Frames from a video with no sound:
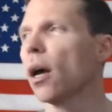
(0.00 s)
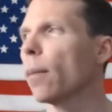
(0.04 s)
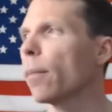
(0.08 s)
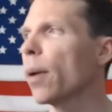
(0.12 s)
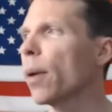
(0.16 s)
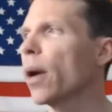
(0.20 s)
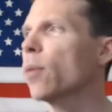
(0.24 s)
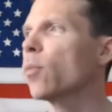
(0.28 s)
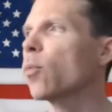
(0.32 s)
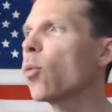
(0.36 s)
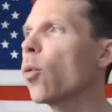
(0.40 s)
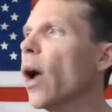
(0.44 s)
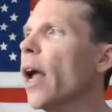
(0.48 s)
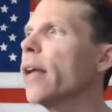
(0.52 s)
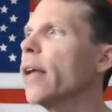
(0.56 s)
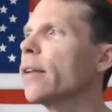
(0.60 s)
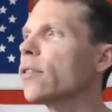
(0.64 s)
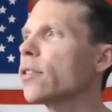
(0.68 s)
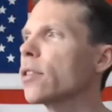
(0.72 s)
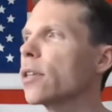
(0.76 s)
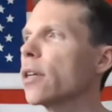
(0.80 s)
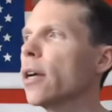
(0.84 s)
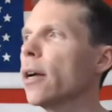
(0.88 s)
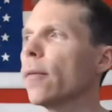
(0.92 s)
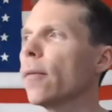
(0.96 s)
But
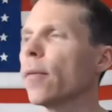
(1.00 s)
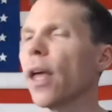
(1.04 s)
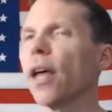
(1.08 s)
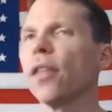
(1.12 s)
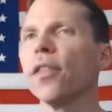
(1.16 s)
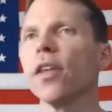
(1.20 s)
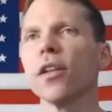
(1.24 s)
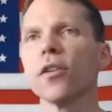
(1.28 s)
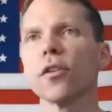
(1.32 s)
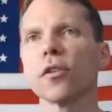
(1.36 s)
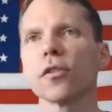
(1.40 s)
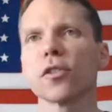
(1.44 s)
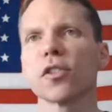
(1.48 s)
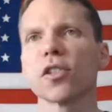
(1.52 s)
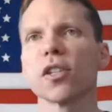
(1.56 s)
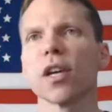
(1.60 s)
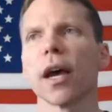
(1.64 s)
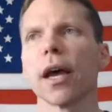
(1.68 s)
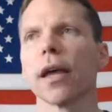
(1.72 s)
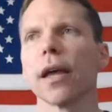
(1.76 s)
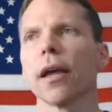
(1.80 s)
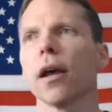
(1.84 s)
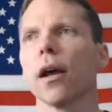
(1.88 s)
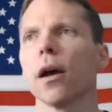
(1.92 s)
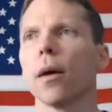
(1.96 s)
wait. And then you'll
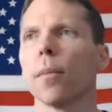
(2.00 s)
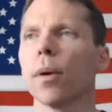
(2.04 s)
say,